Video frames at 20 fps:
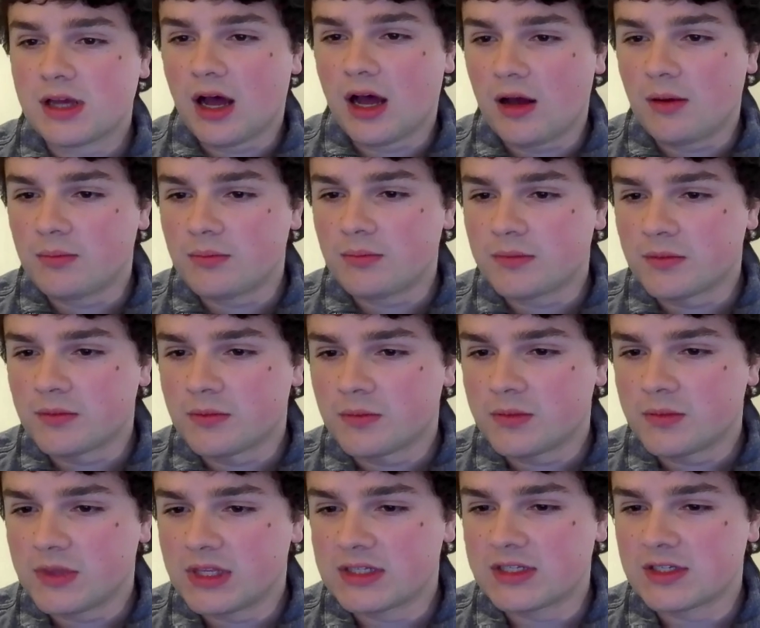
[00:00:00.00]
Um,
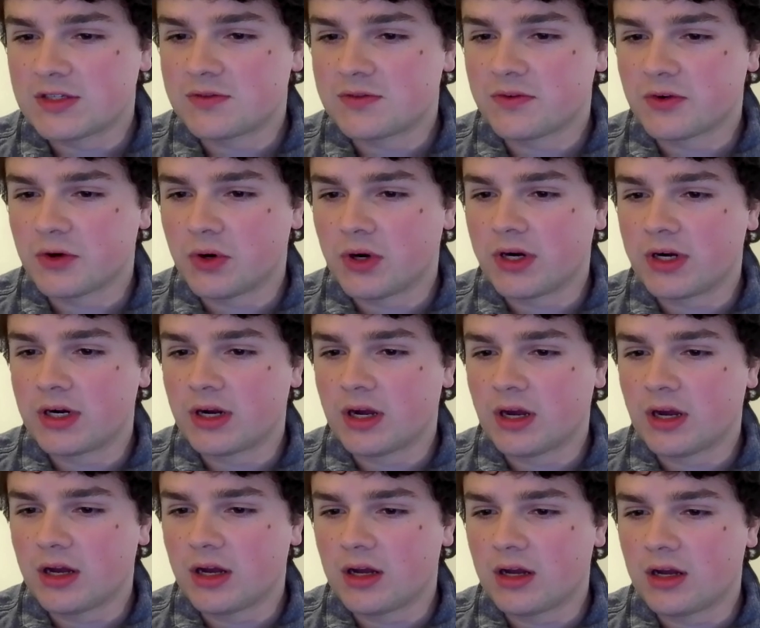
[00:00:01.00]
this is
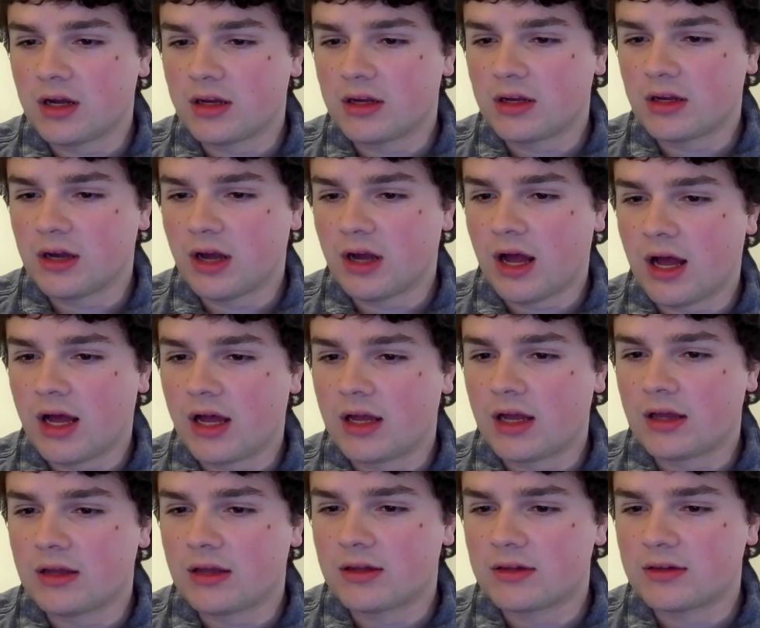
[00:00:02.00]
for
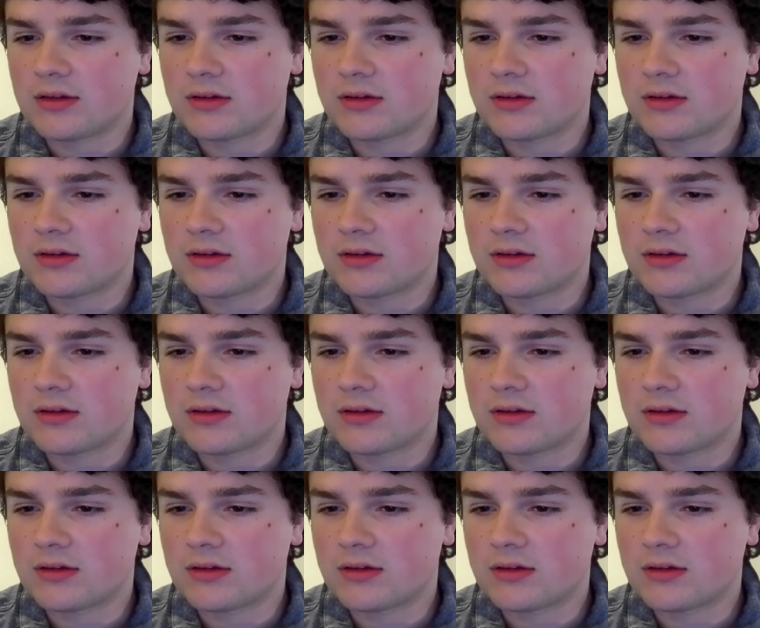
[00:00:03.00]
uh,